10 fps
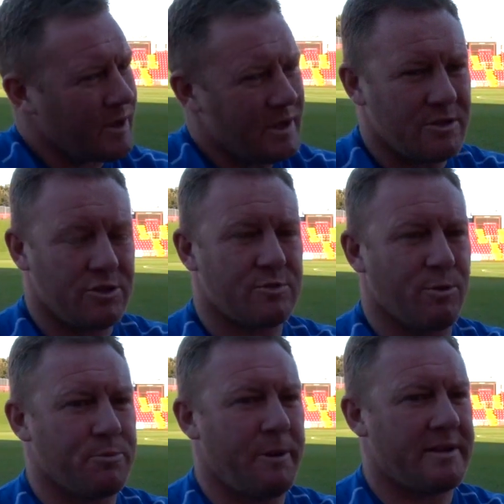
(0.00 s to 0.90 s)
It's just
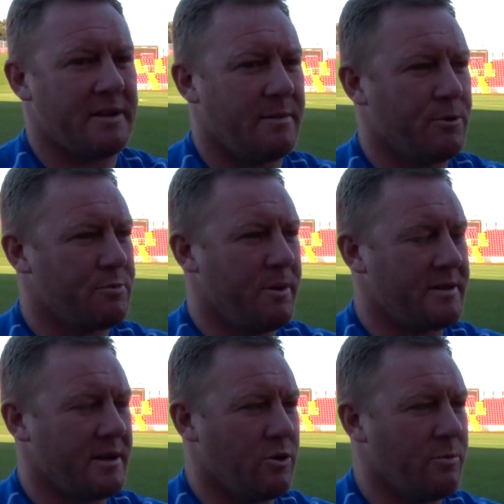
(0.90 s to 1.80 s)
much better
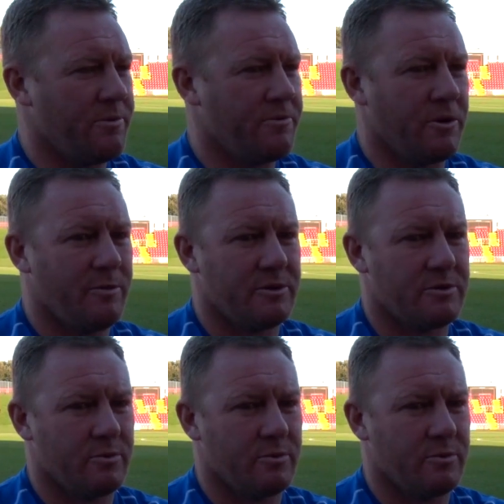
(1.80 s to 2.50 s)
home performance.